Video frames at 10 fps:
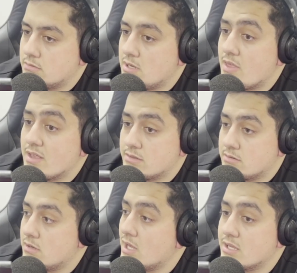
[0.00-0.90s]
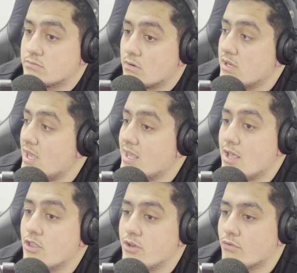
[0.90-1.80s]
By the way, the
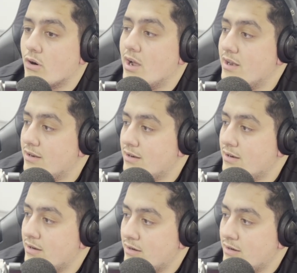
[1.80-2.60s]
GR86 had some